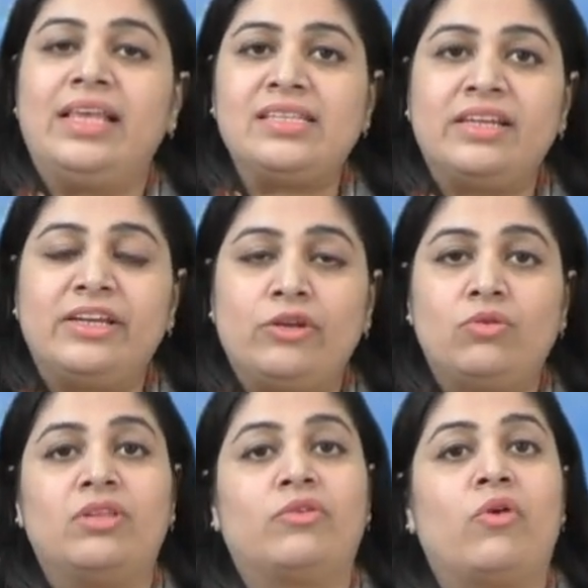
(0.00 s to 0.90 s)
These
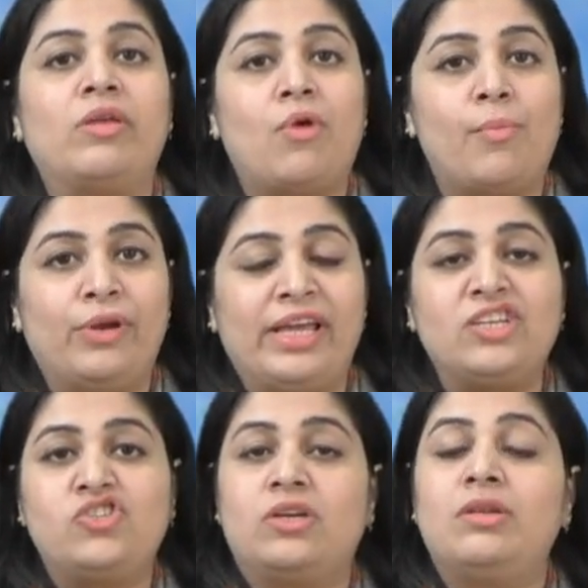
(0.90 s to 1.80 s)
include the growing
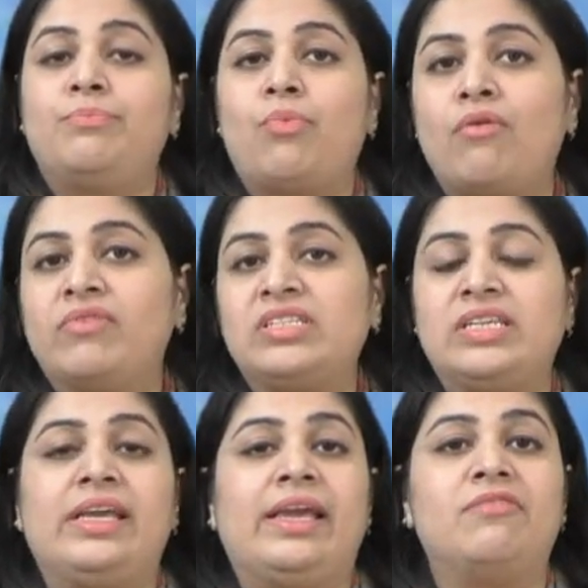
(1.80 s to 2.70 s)
population,
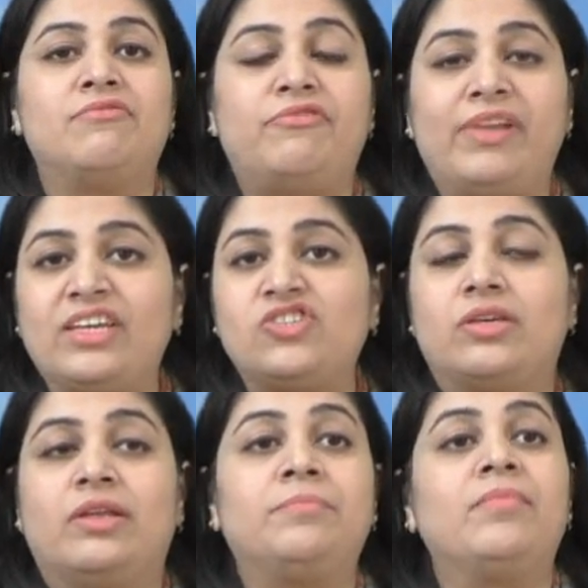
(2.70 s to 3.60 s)
poverty,
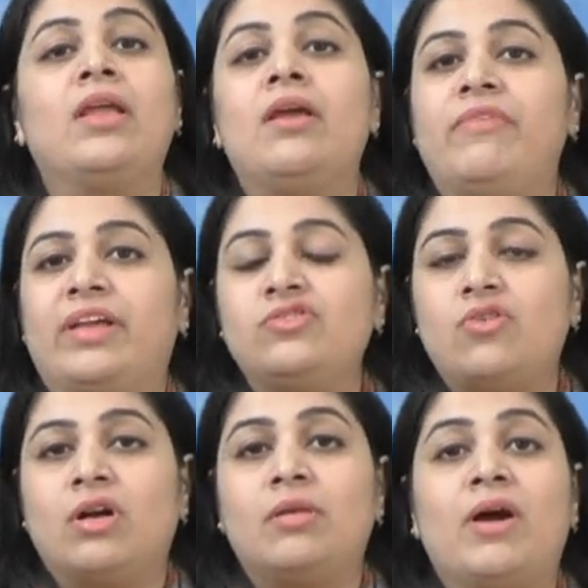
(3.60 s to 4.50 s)
inflation. We
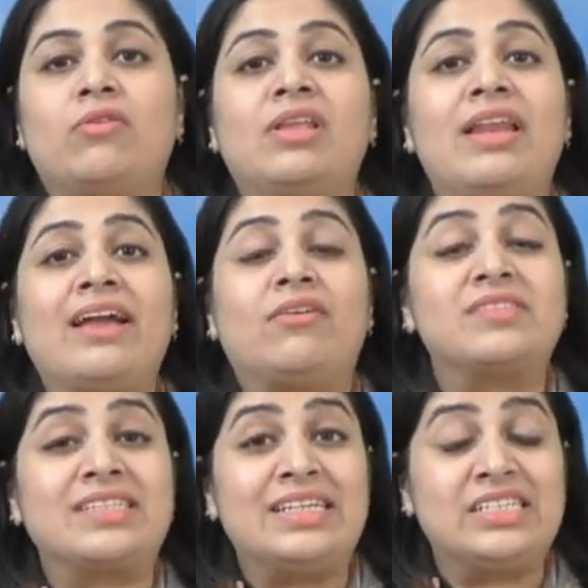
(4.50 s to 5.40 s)
can talk about the lack
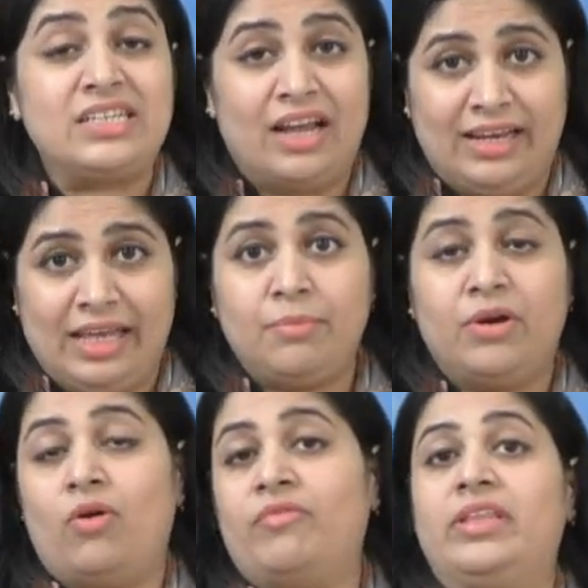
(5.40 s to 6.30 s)
of skilled uh,
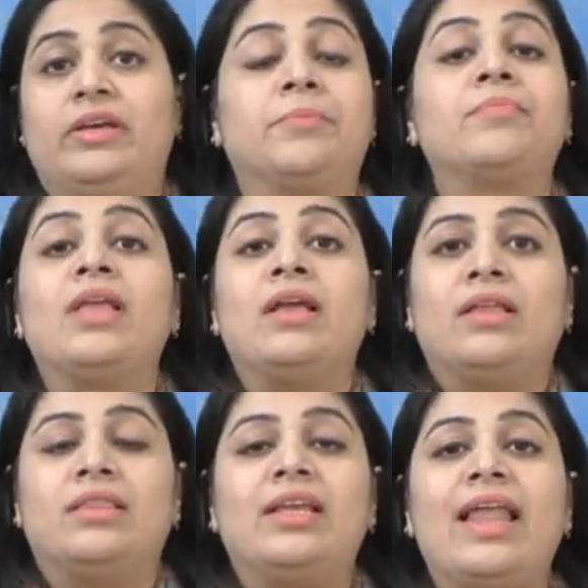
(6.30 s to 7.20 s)
labor over there,
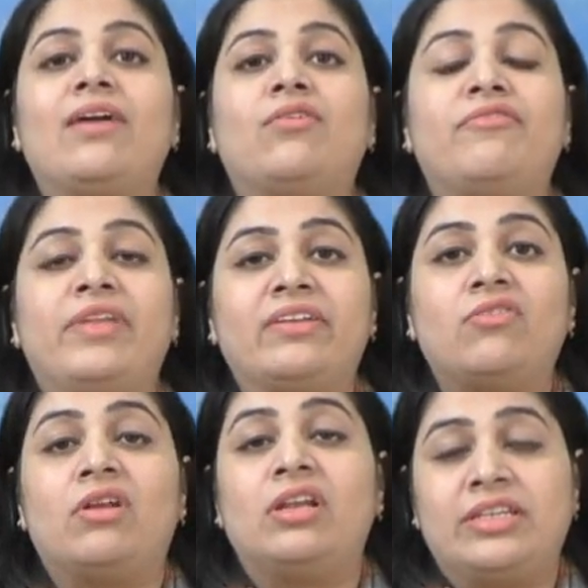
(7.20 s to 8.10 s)
the lack of
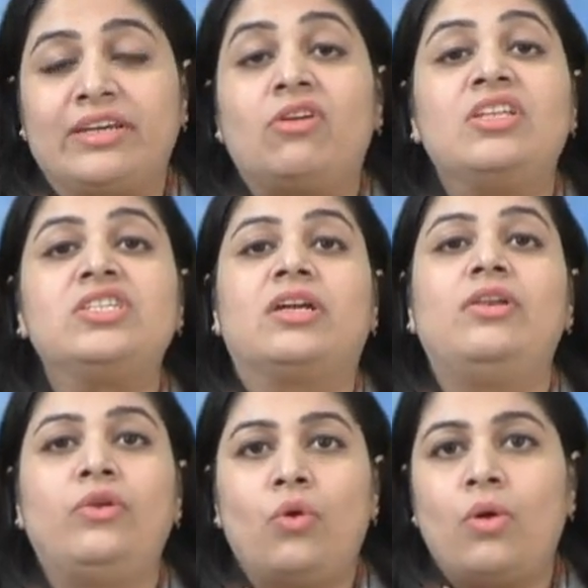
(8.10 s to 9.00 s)
techno uh,
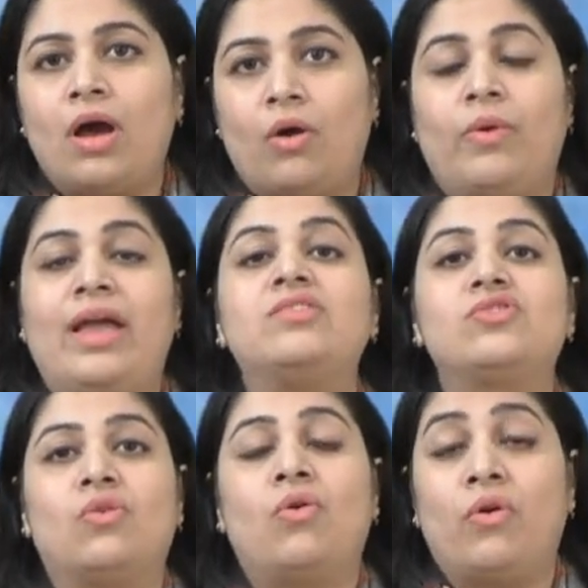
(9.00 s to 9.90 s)
technological know-how
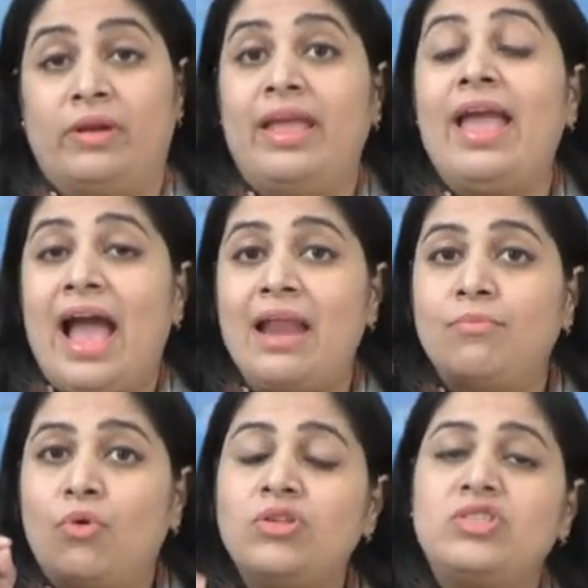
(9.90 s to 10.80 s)
and so on.
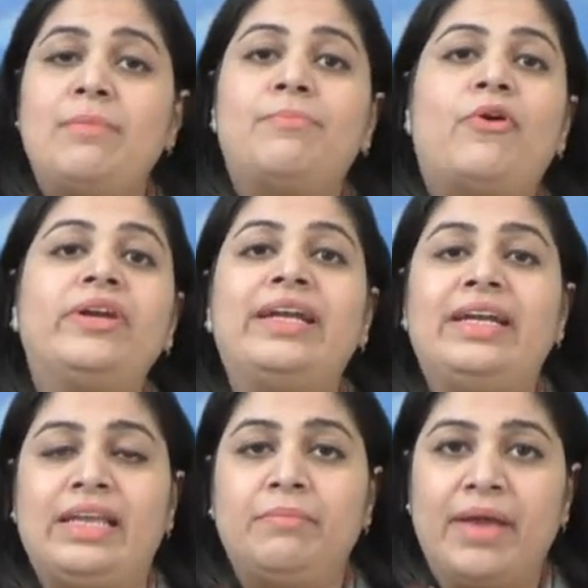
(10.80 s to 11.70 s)
And most
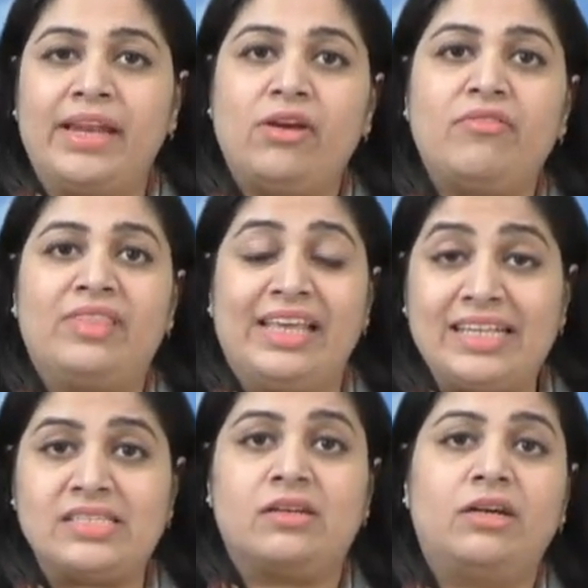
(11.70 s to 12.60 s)
importantly, many of
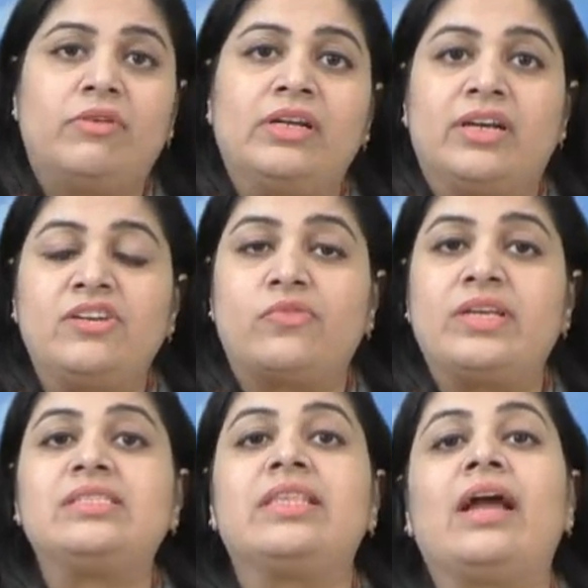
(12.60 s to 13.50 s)
these third world
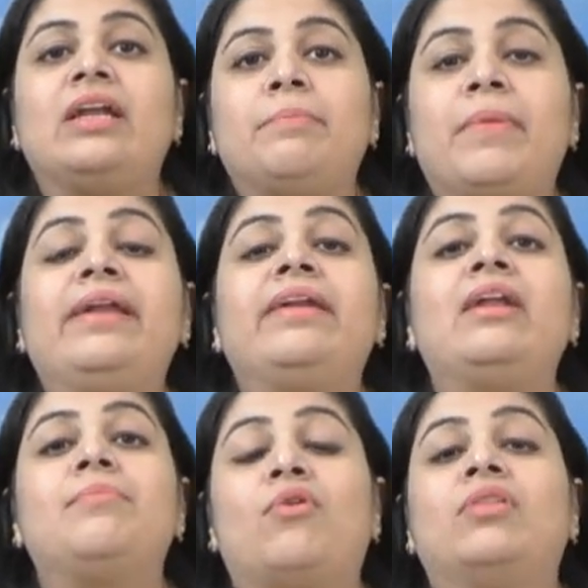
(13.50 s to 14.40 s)
countries, they are
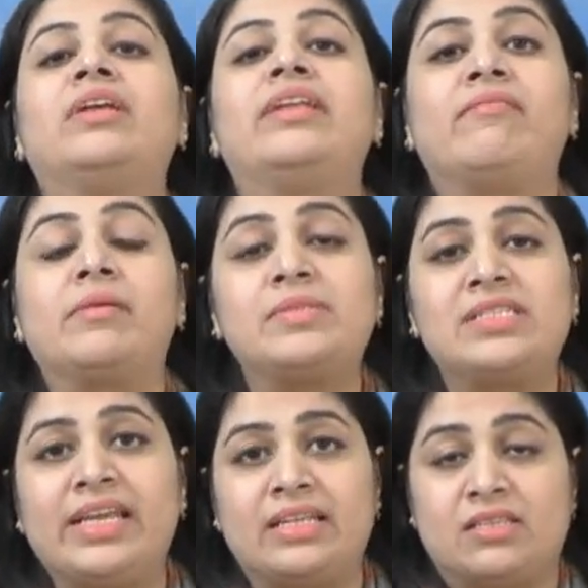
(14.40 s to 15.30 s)
dependent upon the
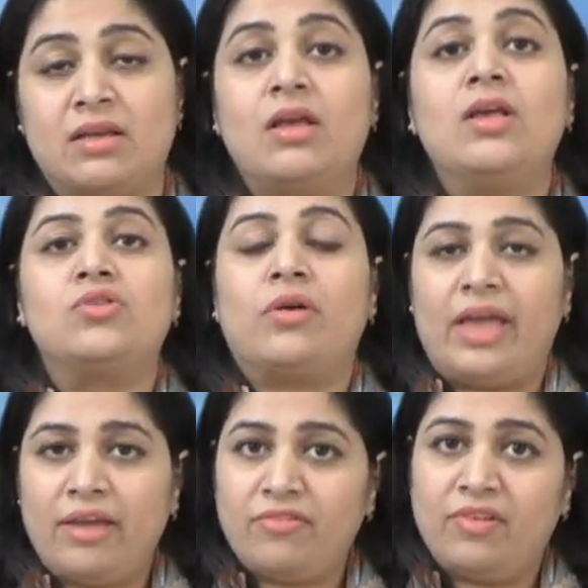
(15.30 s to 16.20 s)
developed states.
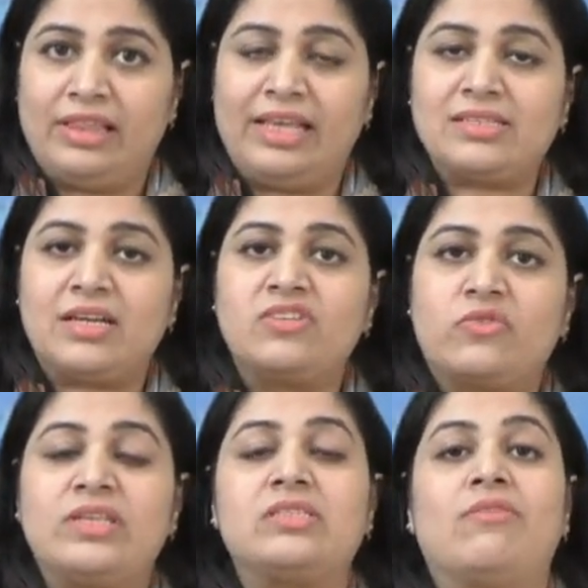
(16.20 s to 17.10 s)
So if these
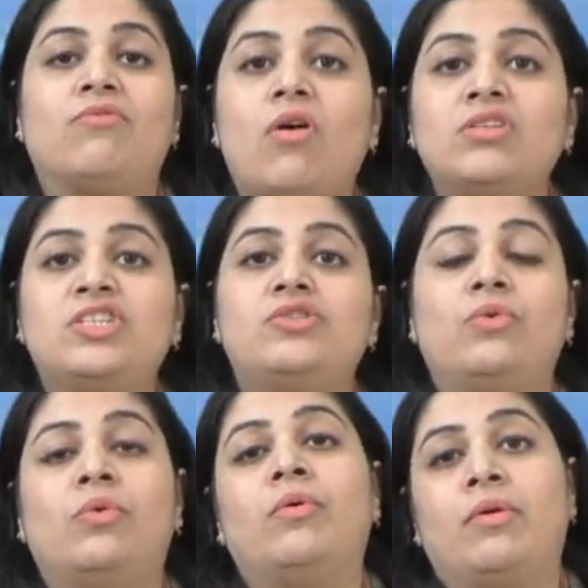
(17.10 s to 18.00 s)
countries they want
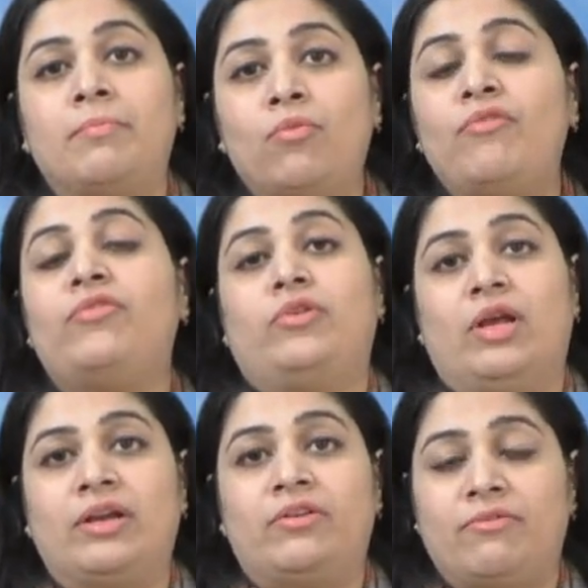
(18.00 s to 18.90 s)
to move
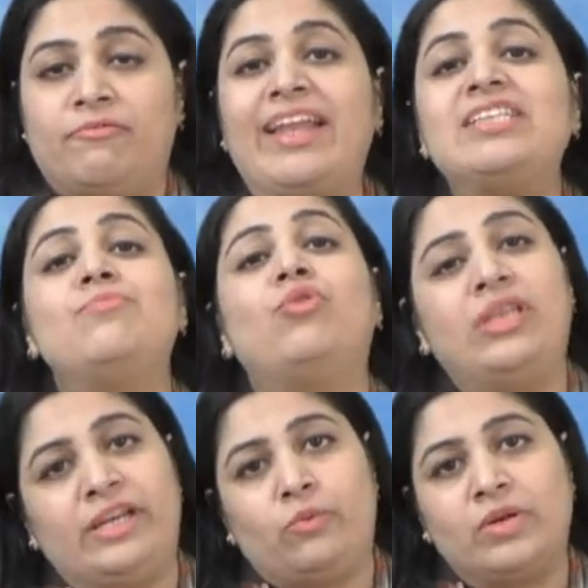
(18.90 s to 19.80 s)
uh, very
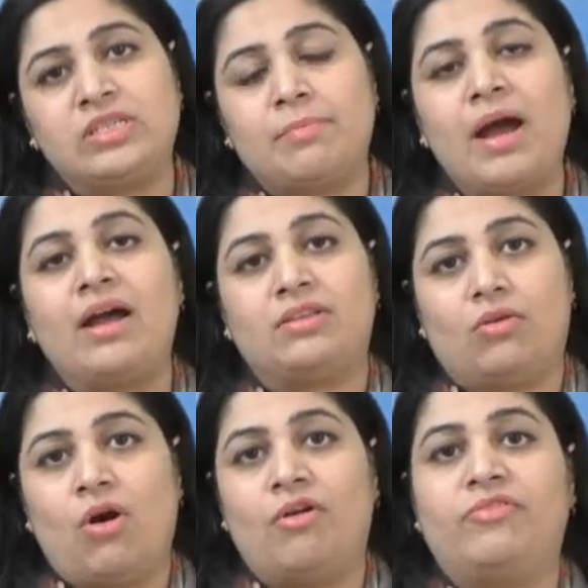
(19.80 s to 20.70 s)
smoothly towards the
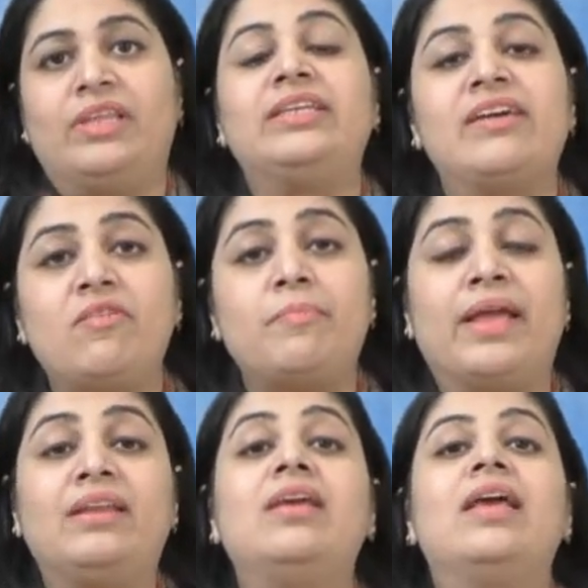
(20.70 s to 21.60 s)
path of the
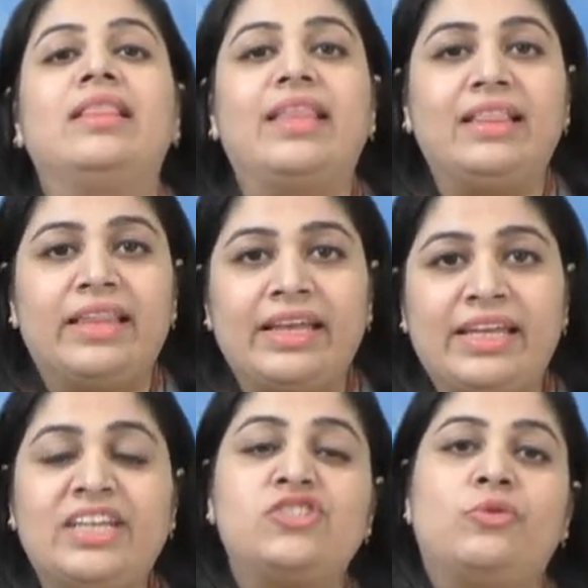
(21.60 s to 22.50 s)
development, then they
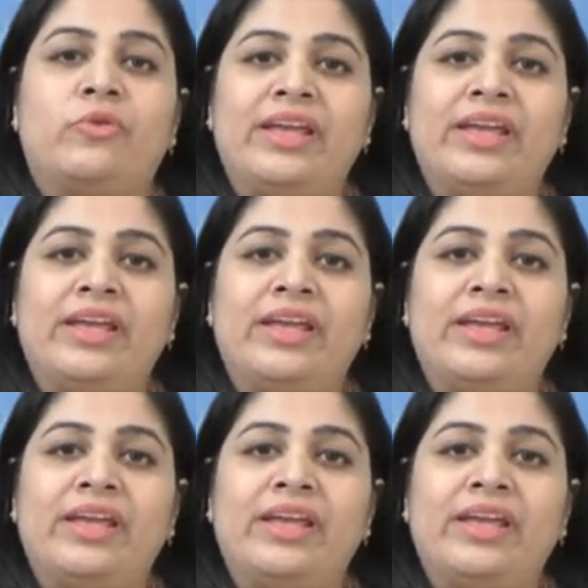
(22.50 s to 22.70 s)
need to